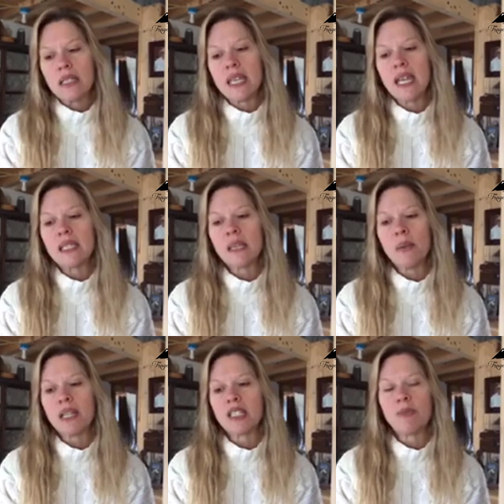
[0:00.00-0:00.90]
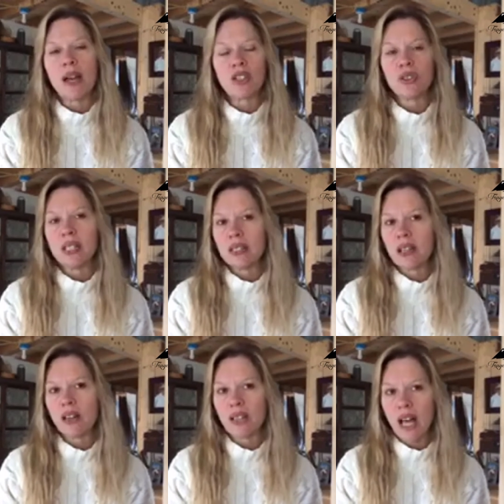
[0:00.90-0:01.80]
it takes somebody special in
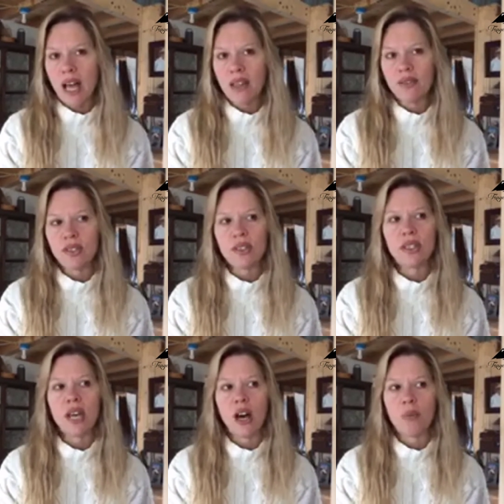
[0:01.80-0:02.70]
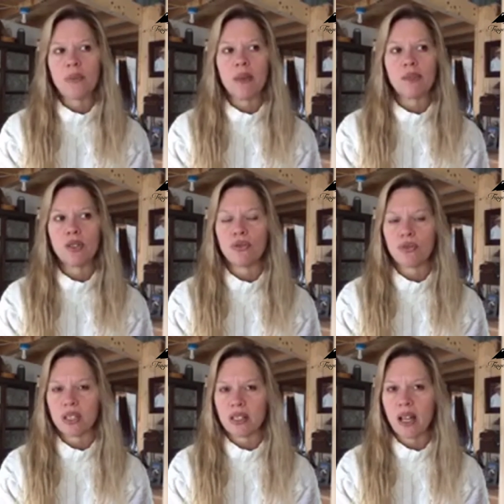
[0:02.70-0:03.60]
their lives to help them to
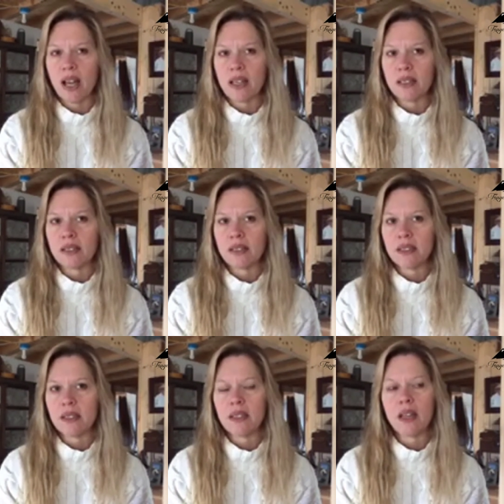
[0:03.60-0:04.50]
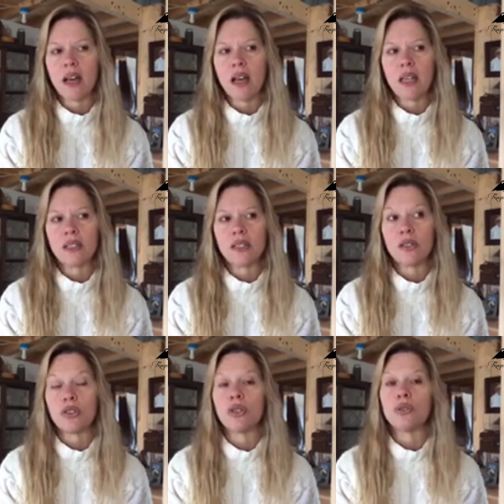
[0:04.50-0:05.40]
realize and
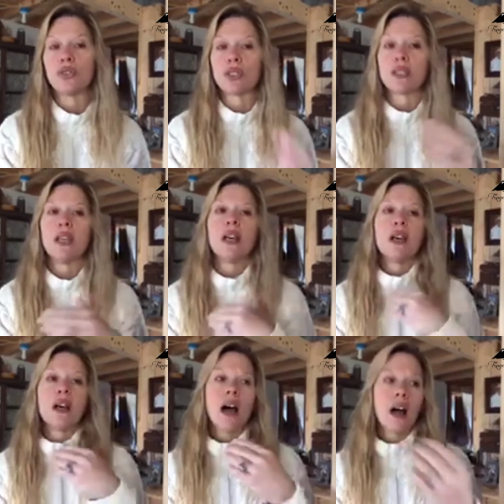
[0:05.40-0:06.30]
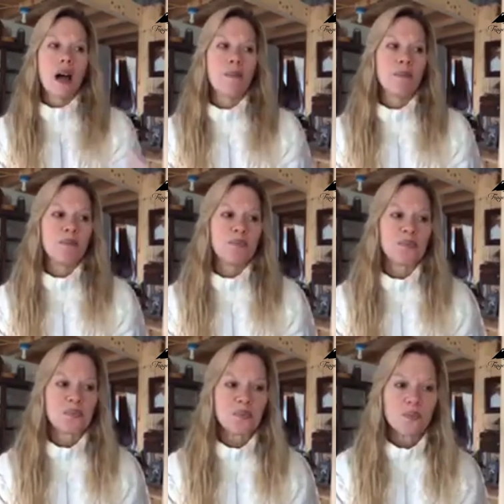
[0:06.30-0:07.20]
to to just um,